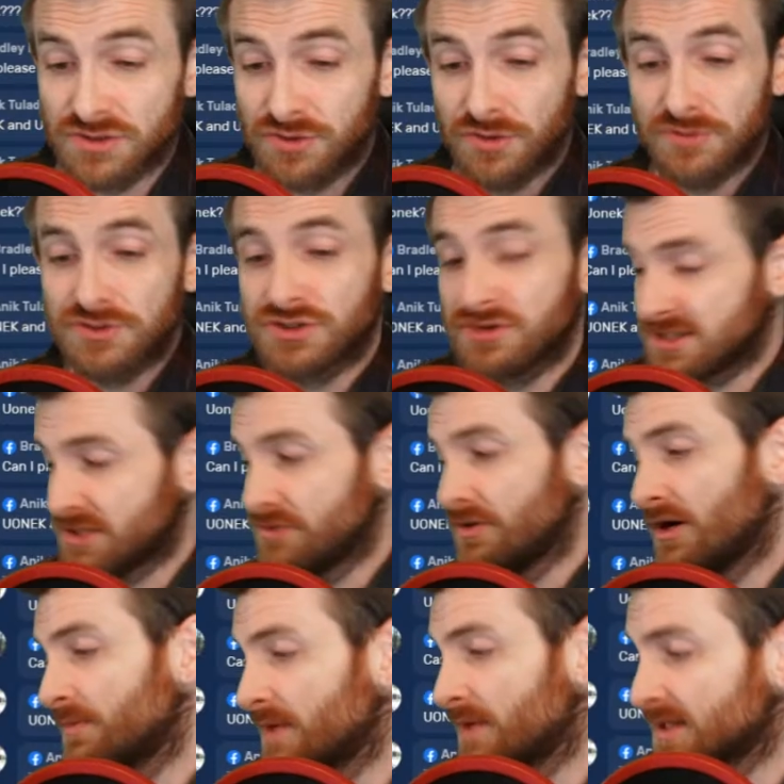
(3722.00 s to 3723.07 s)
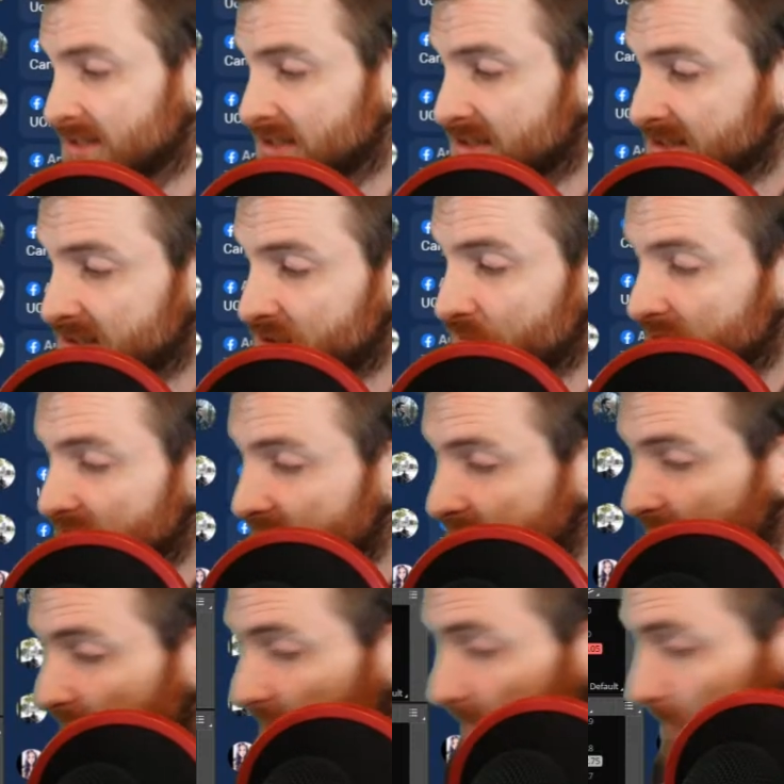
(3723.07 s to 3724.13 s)
don't stress too hard about such
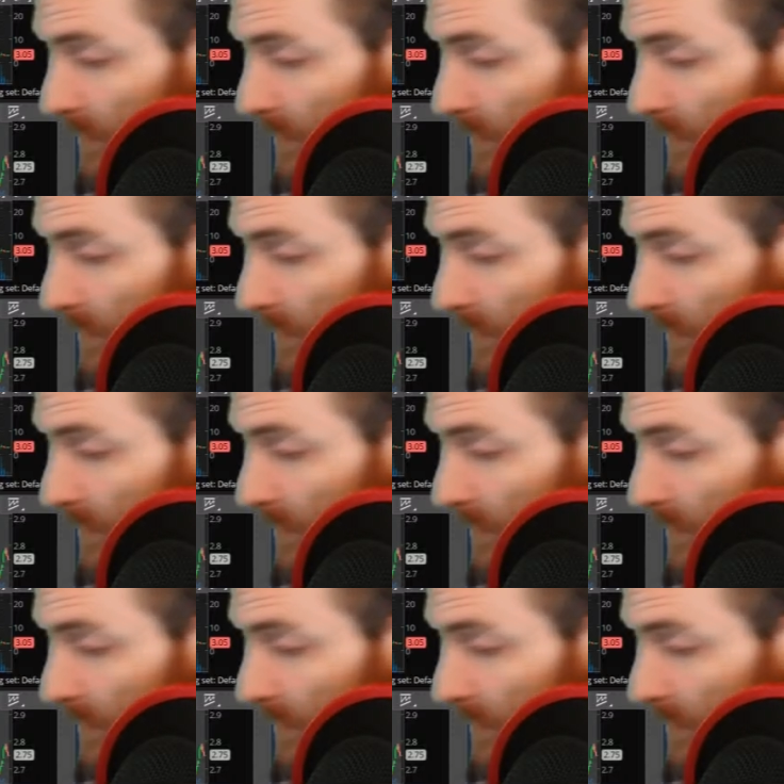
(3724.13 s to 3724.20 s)
situations. All right.